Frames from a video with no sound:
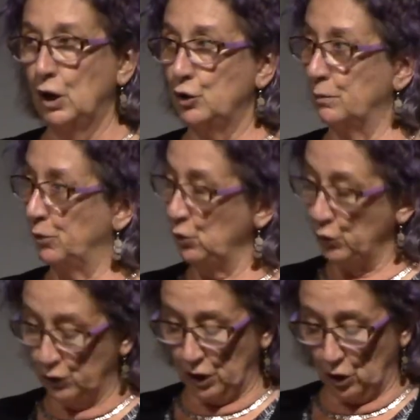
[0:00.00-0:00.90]
The
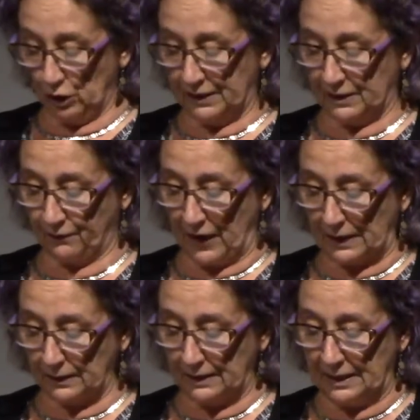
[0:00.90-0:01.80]
bouleutikon is the
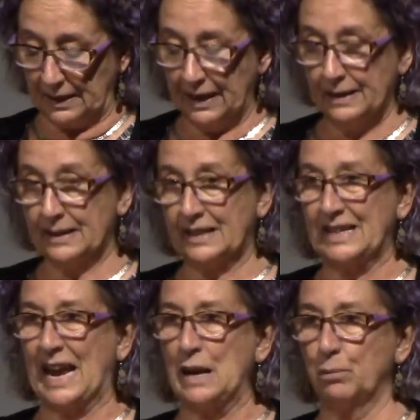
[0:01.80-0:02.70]
faculty that
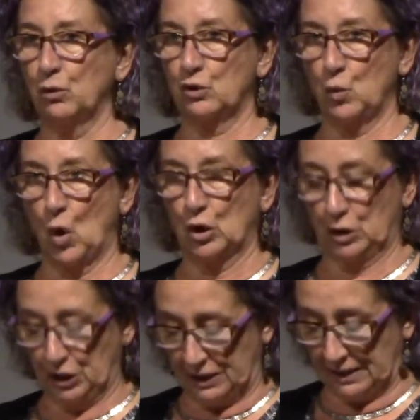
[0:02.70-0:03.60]
enables one
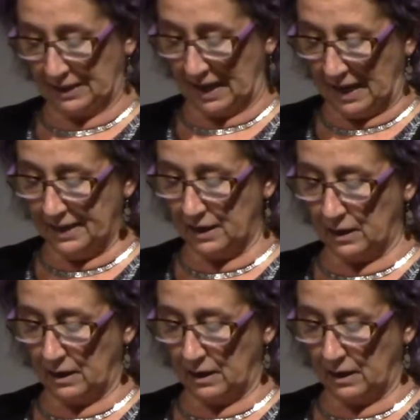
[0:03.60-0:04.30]
to decide